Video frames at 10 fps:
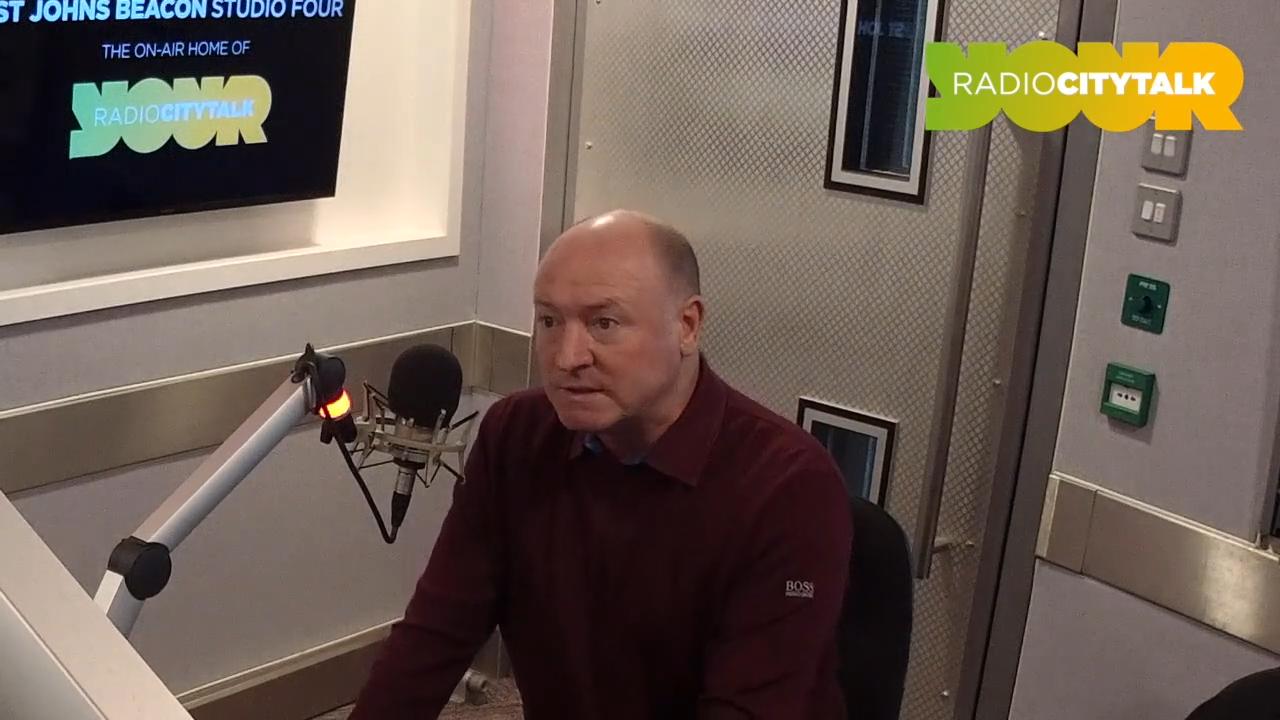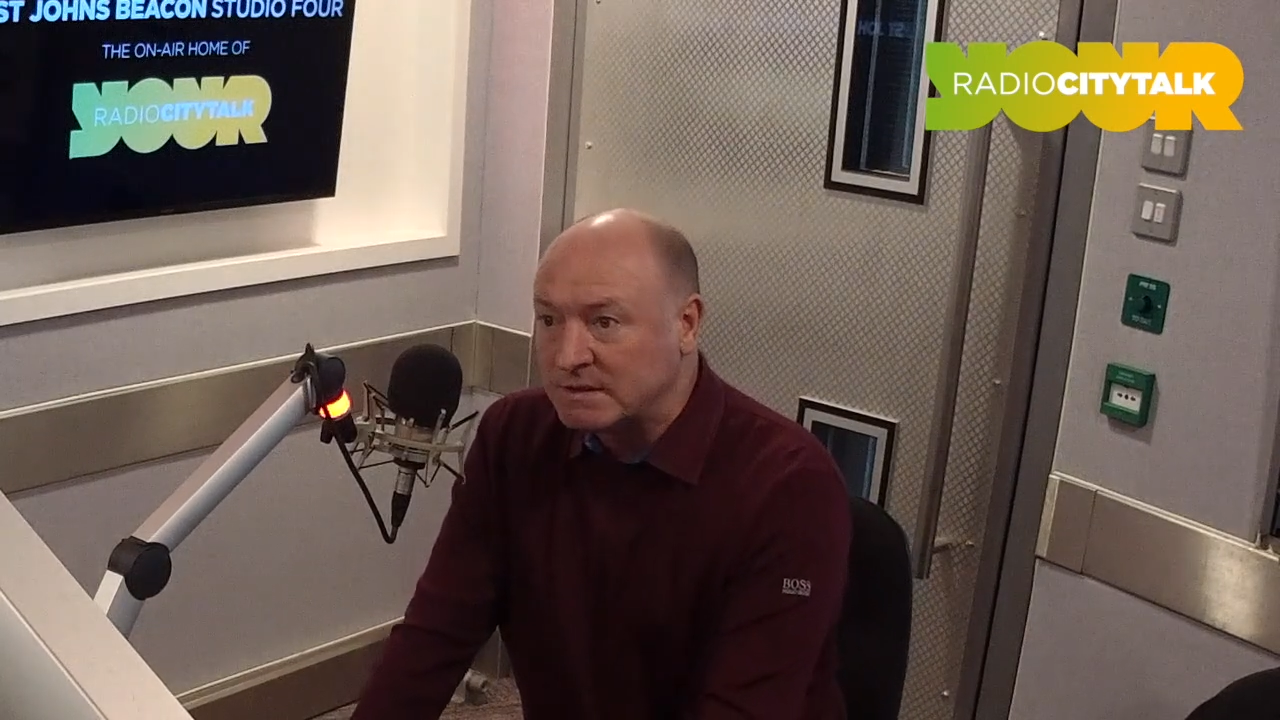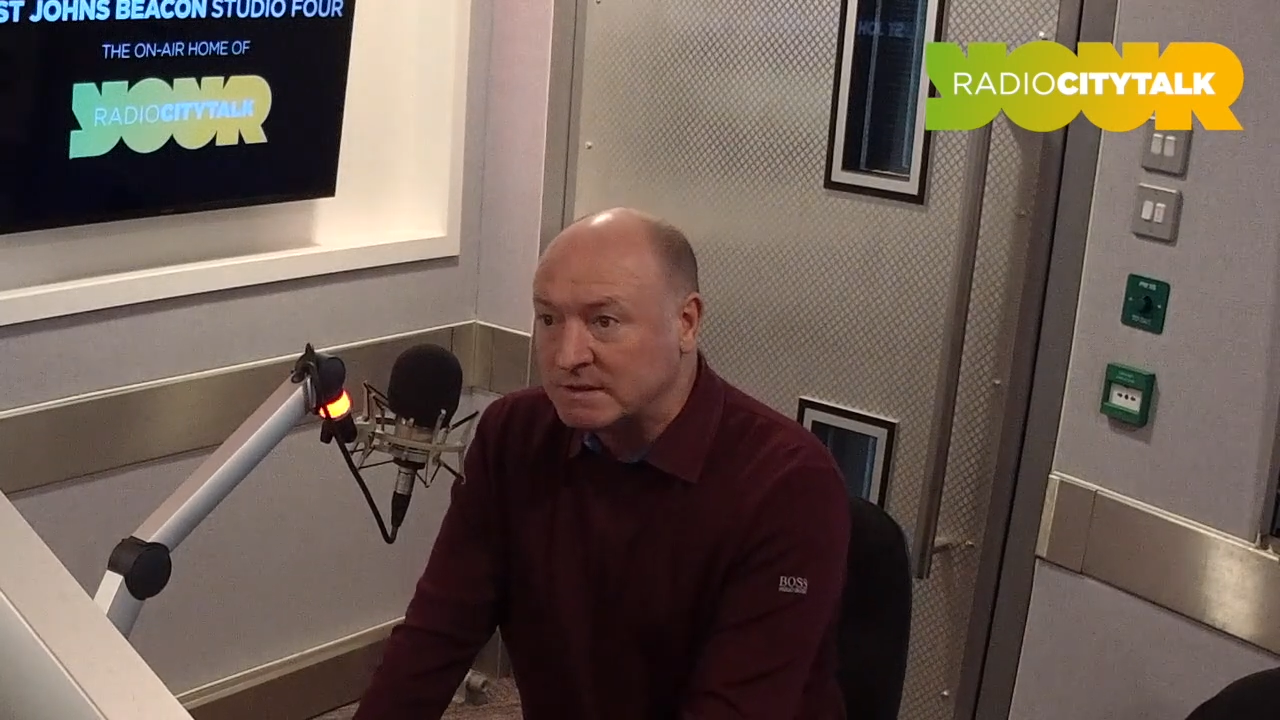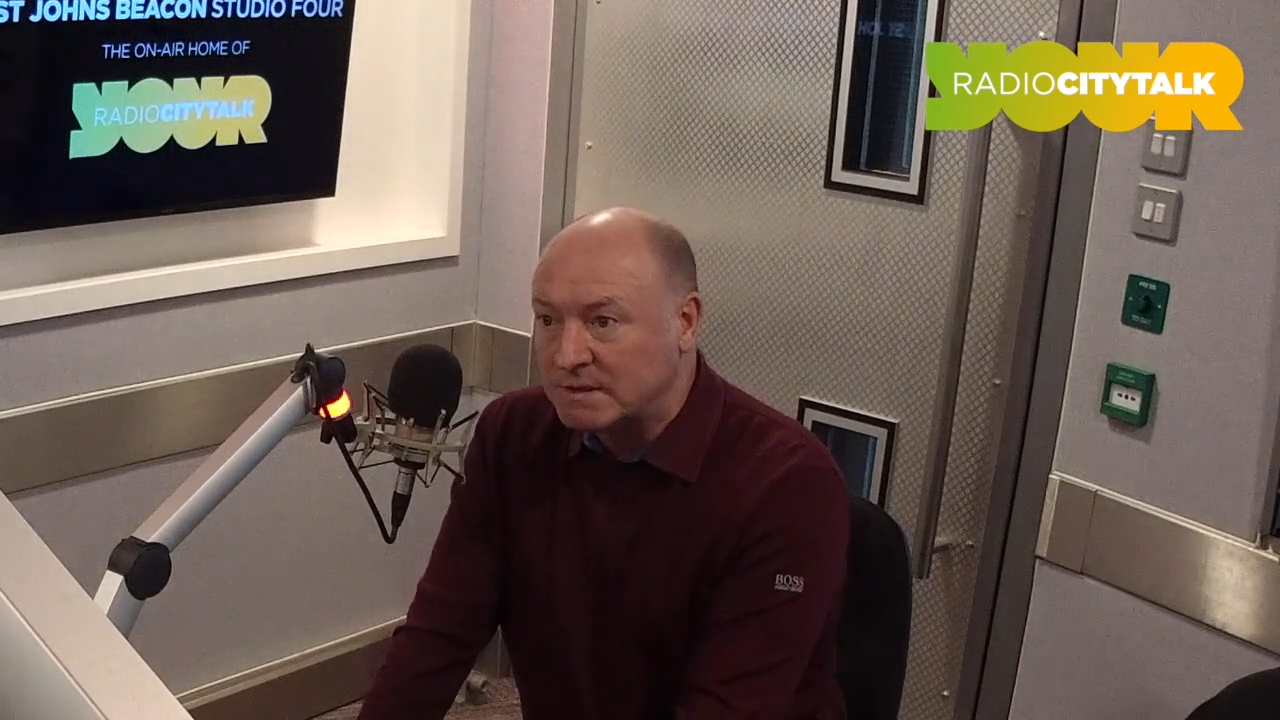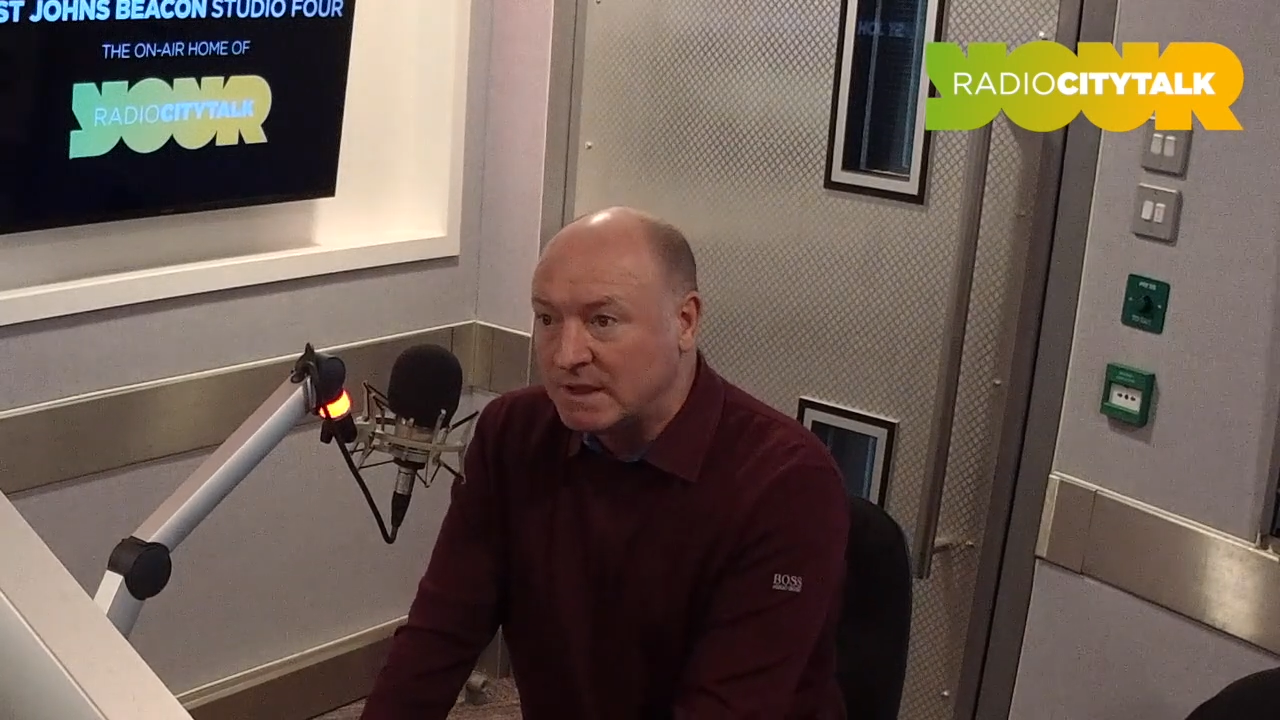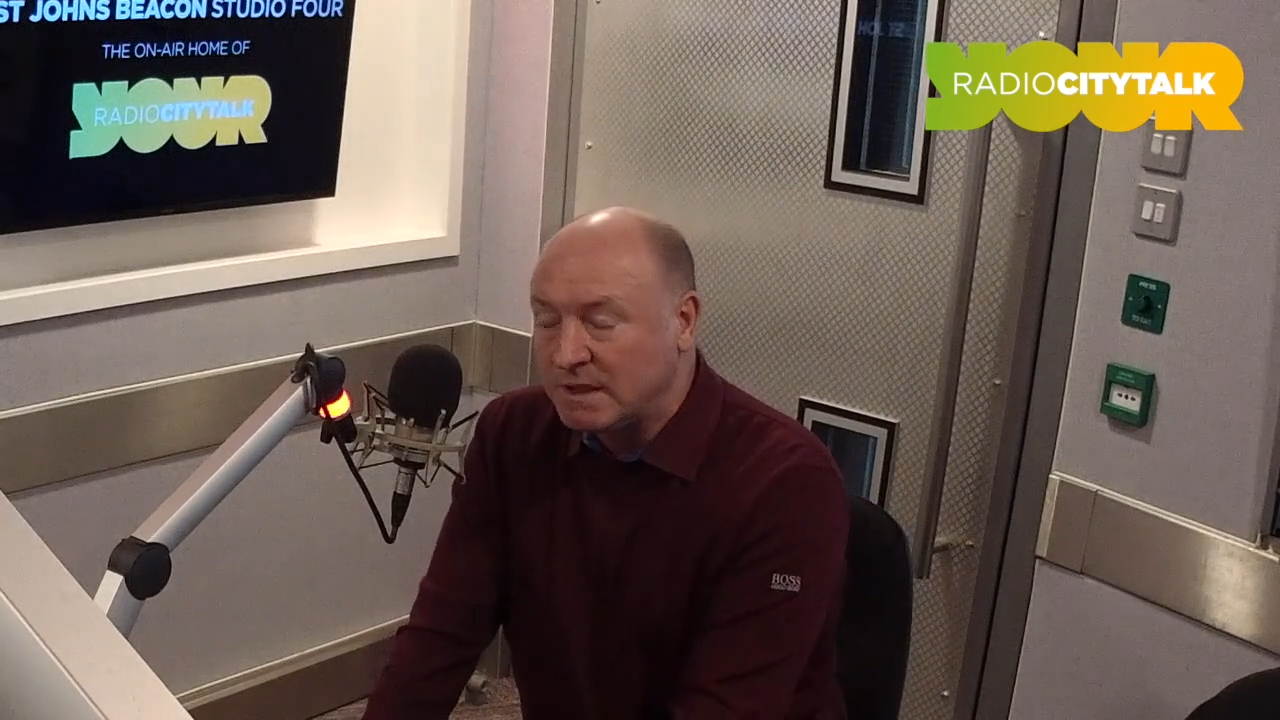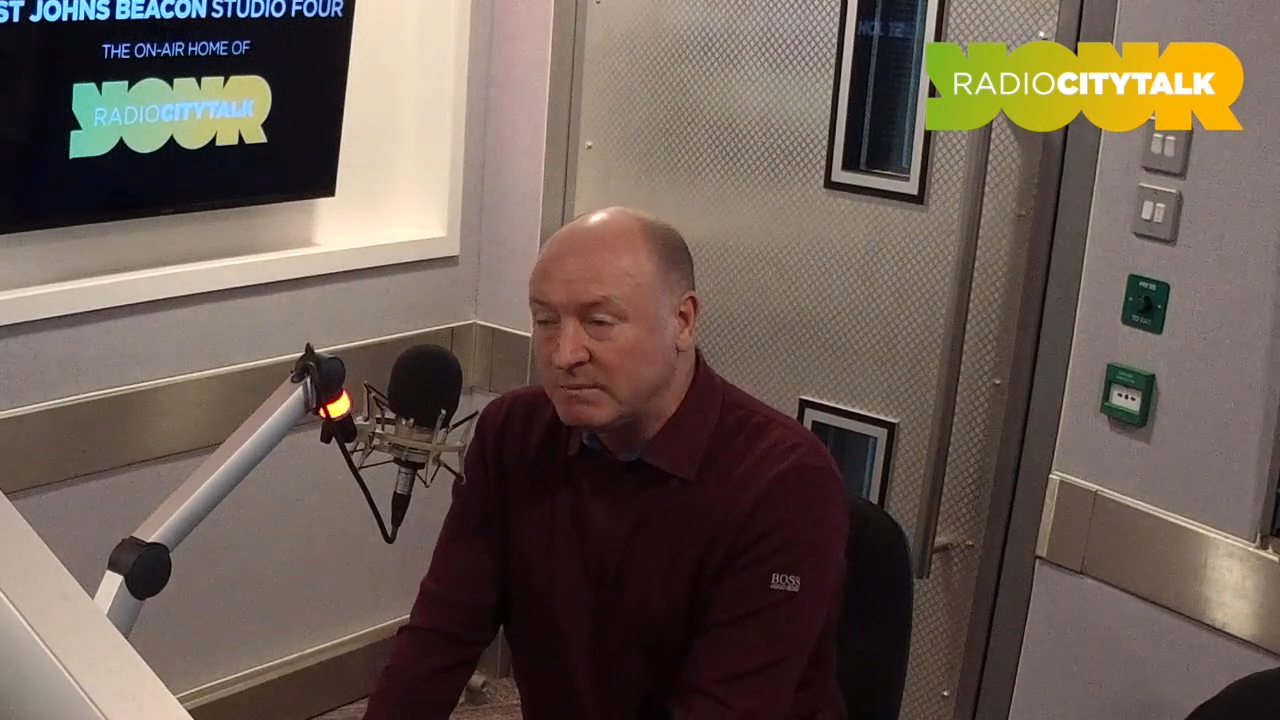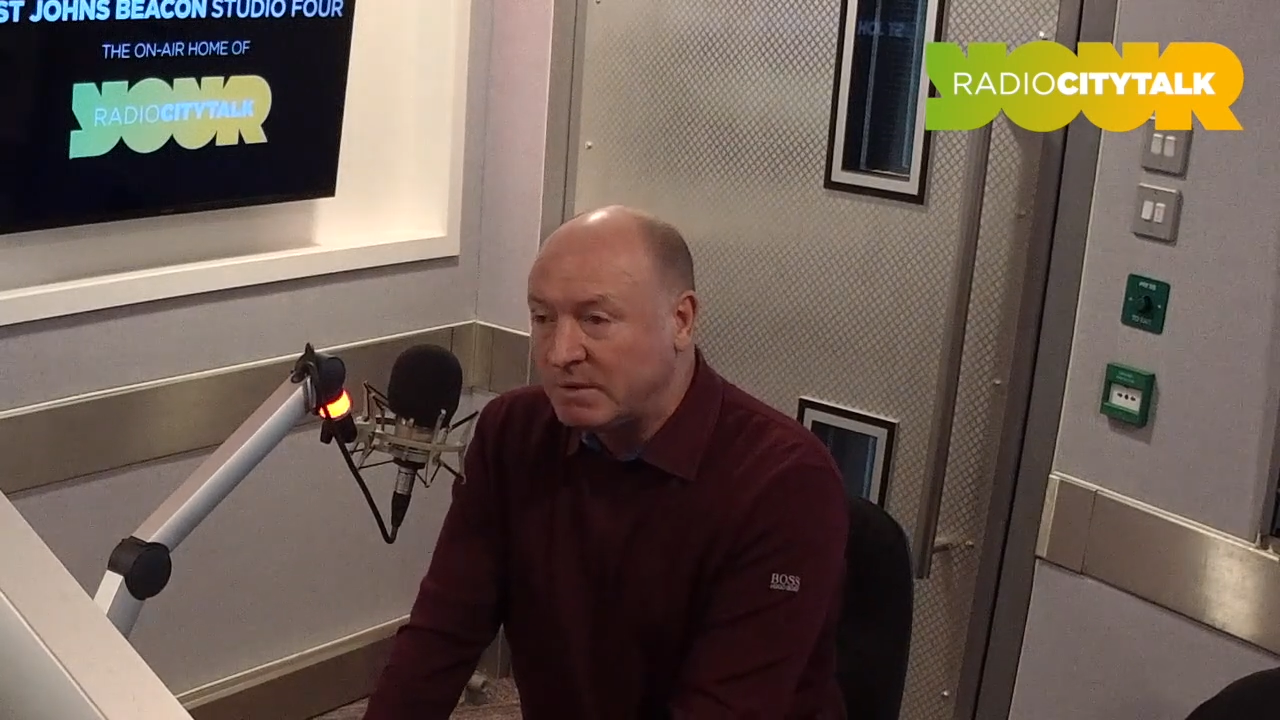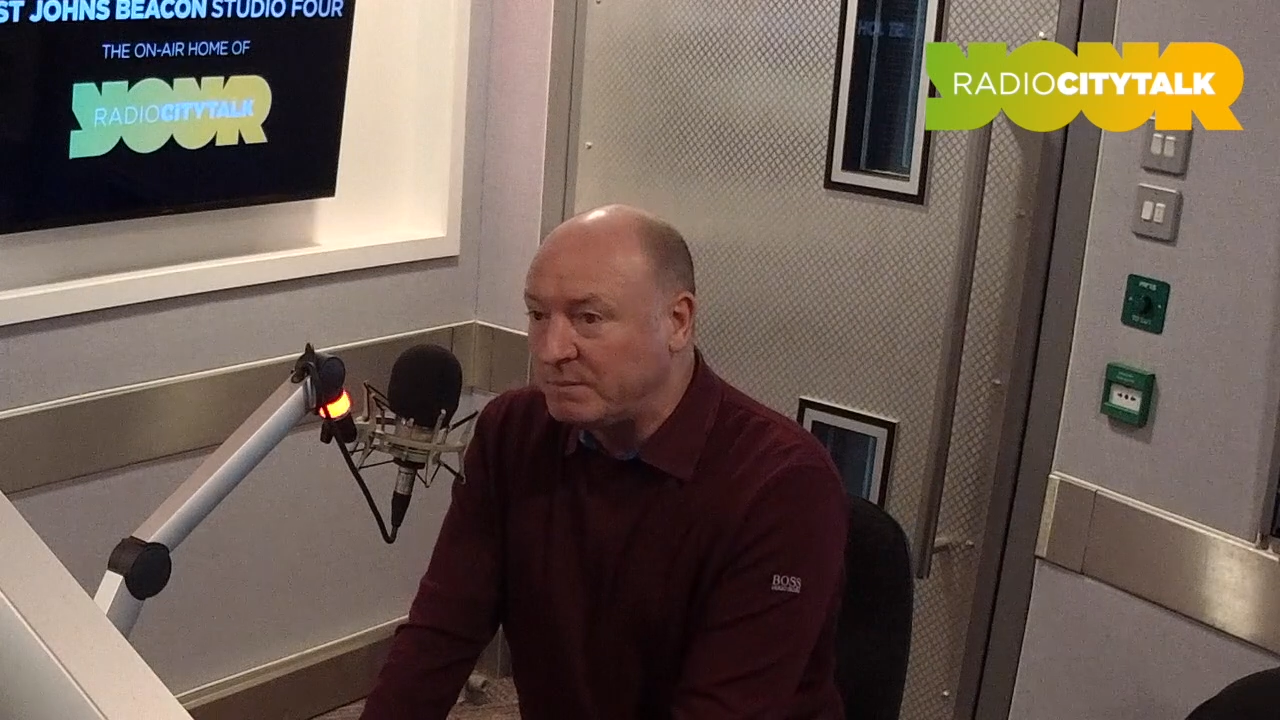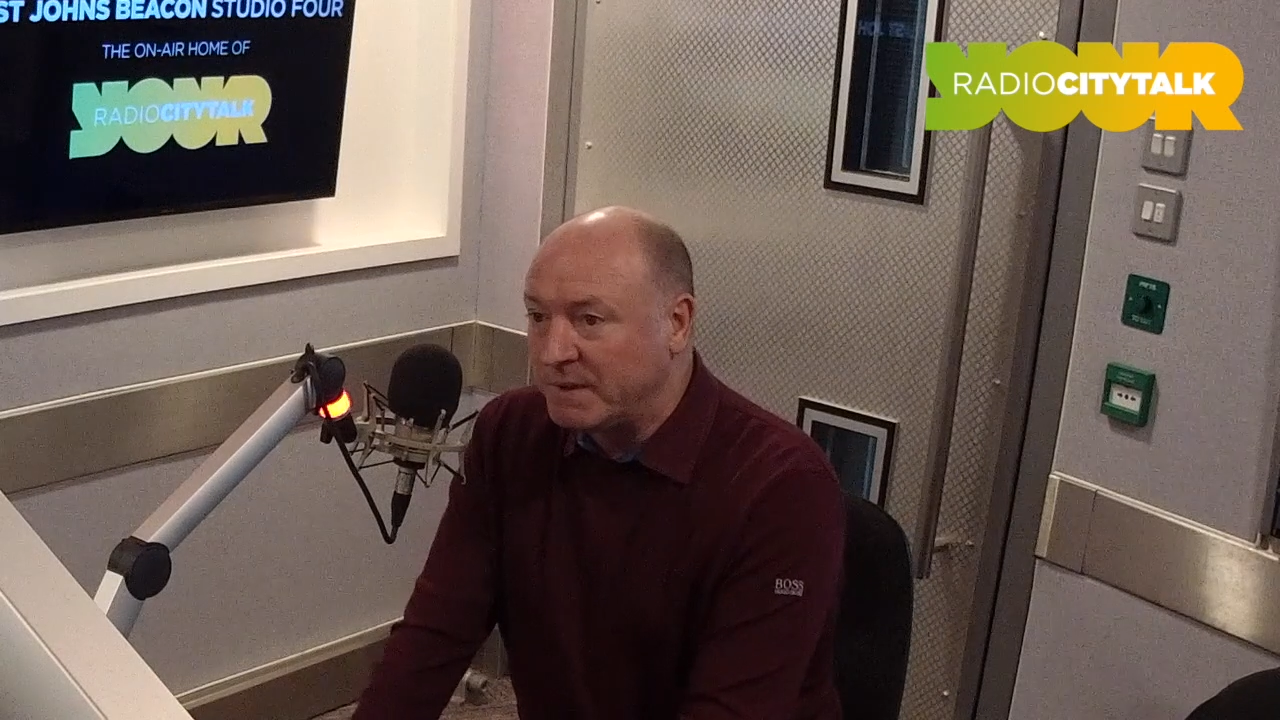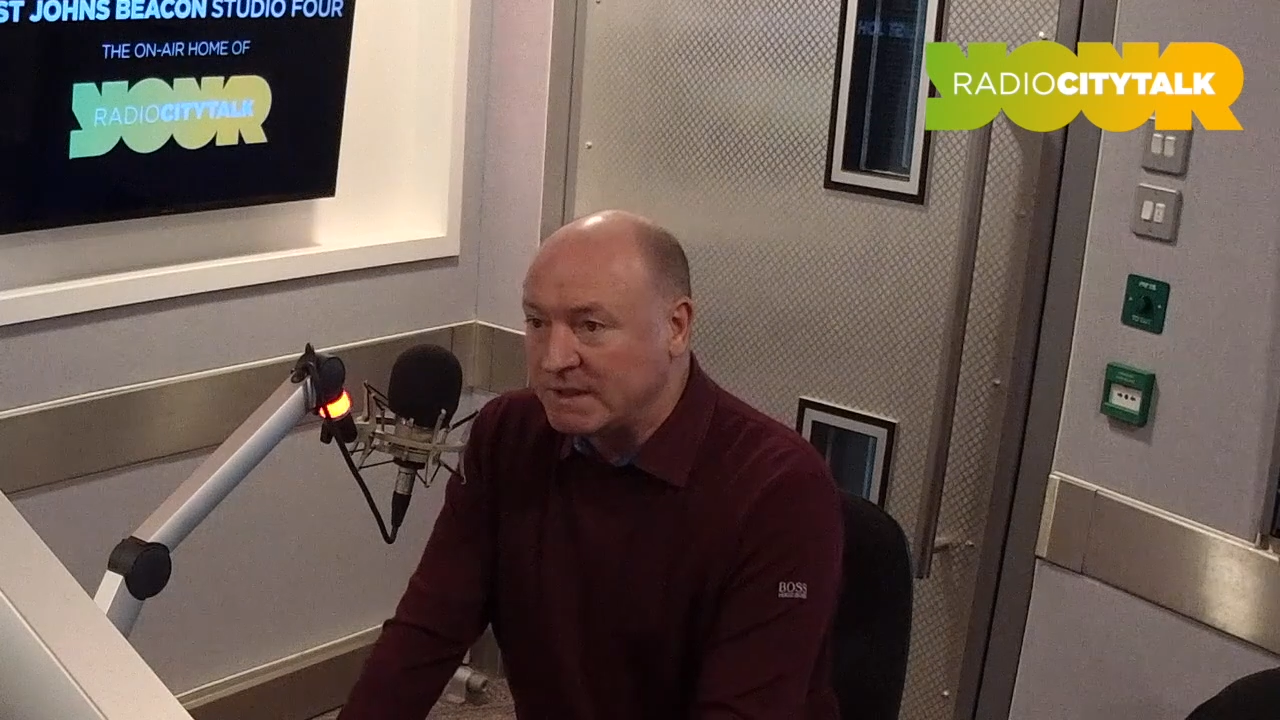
because Bob